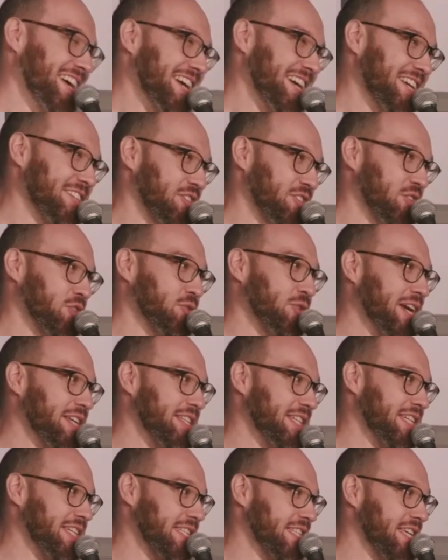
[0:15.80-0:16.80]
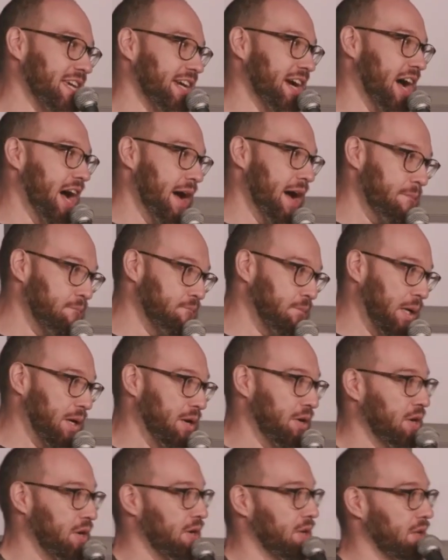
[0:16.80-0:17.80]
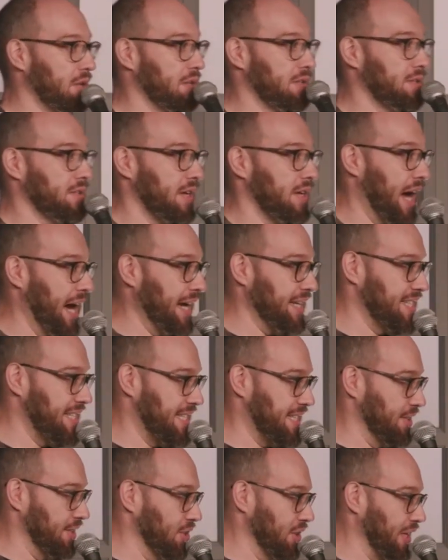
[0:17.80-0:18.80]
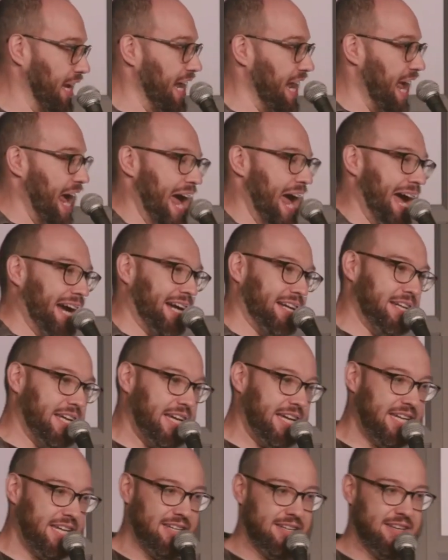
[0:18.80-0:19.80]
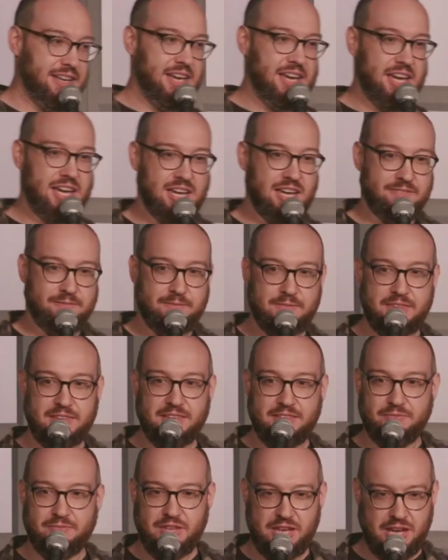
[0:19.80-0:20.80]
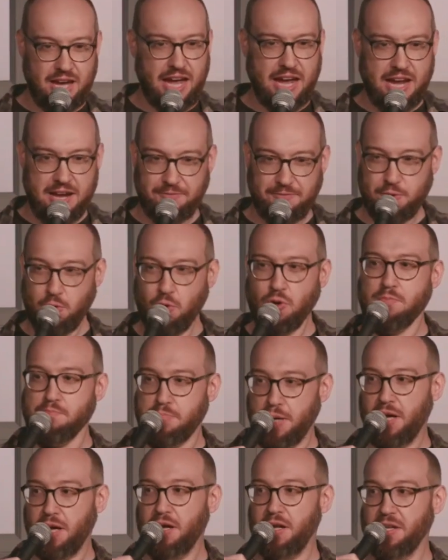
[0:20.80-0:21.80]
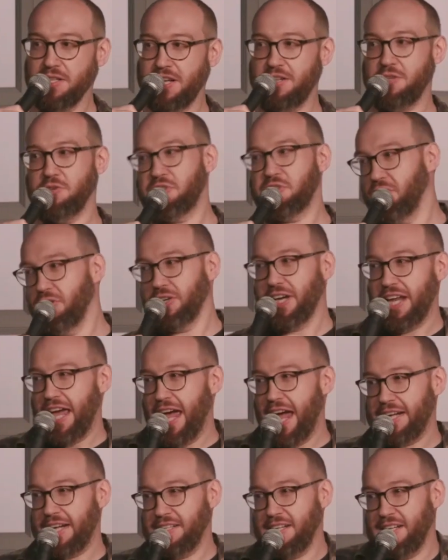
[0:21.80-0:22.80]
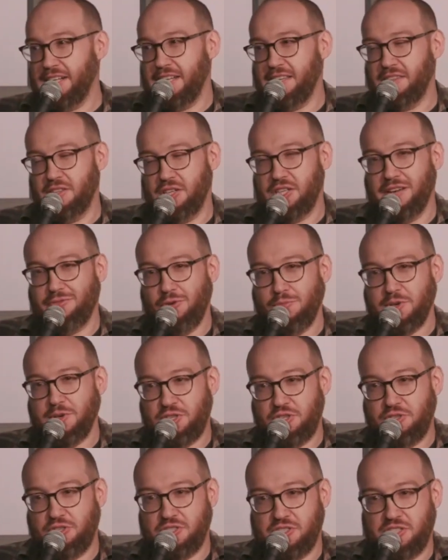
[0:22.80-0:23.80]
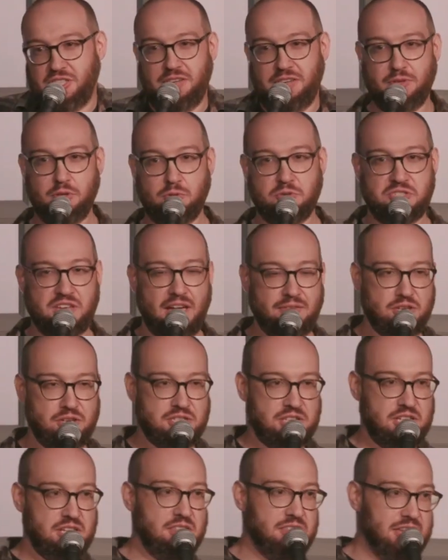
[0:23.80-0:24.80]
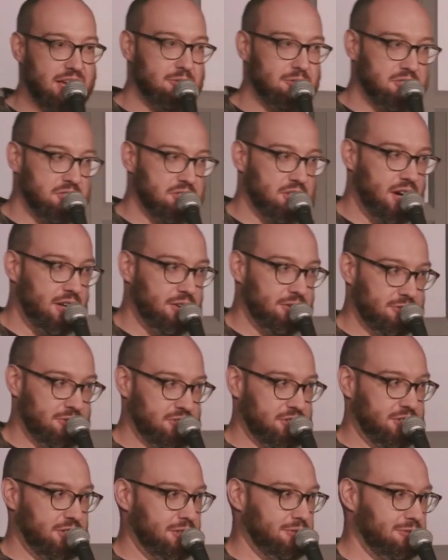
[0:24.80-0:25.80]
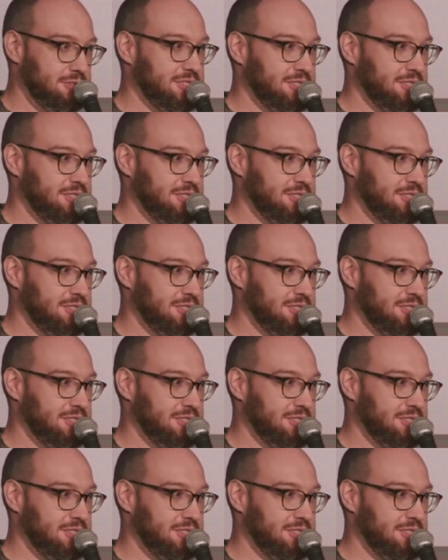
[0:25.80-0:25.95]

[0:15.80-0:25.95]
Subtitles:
It's the craziest thing. I'm bald. I still get acne. Yeah, if you're bald and you still get acne, the government should just give you $17,000, you know?